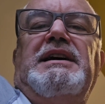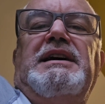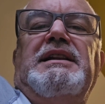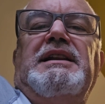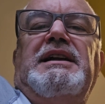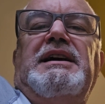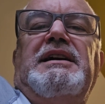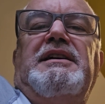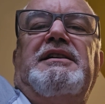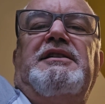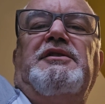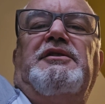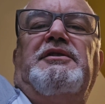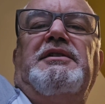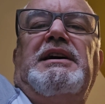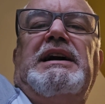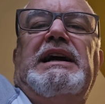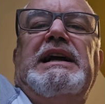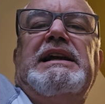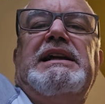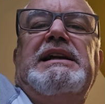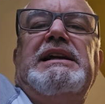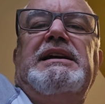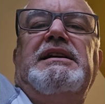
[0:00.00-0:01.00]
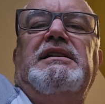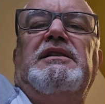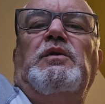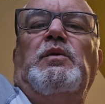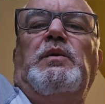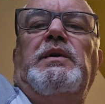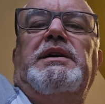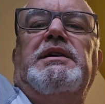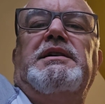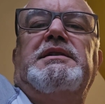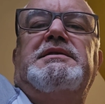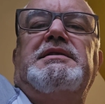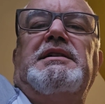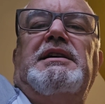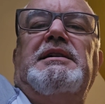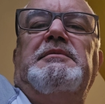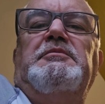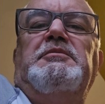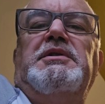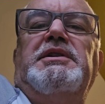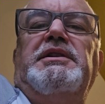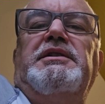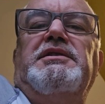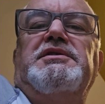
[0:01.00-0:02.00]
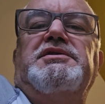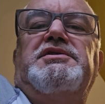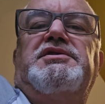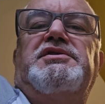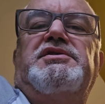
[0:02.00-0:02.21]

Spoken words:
like going hiking in the wintertime when there's